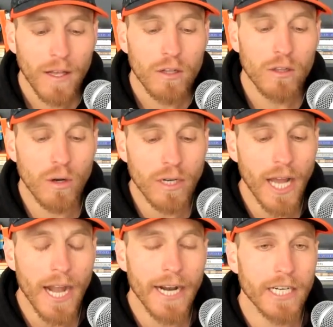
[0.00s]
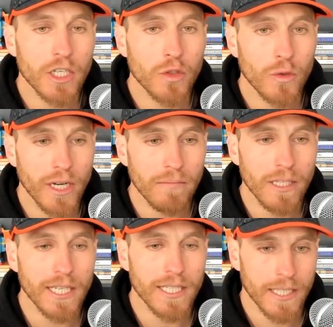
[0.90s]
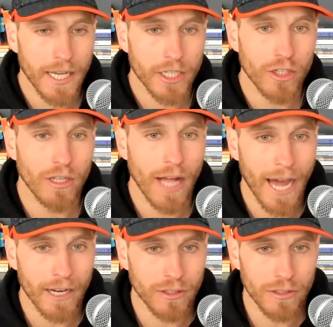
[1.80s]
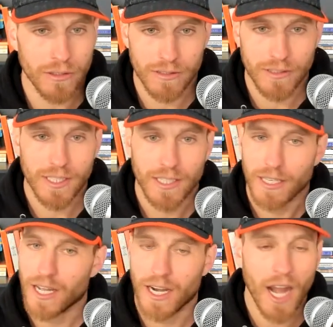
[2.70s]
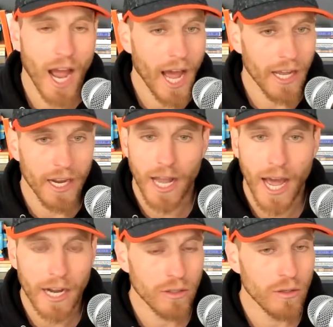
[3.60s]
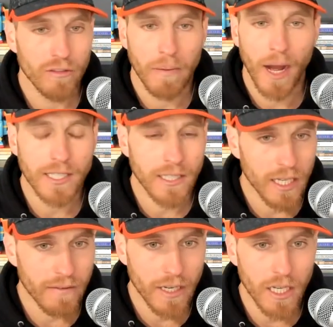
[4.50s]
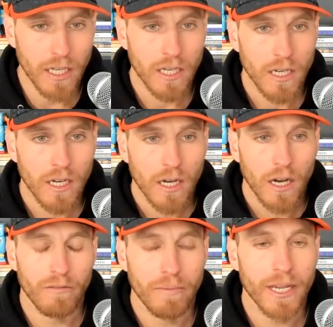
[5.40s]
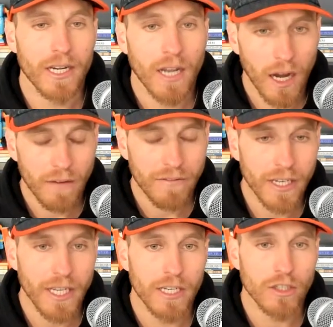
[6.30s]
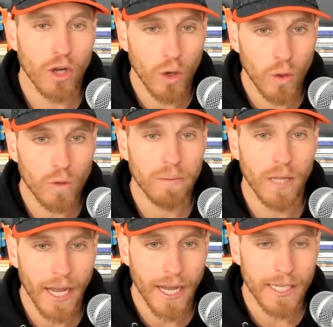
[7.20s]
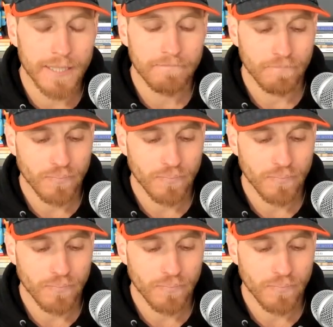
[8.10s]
Logan had an extremely intentional attitude and an attitude of positivity, of being confident in his own plan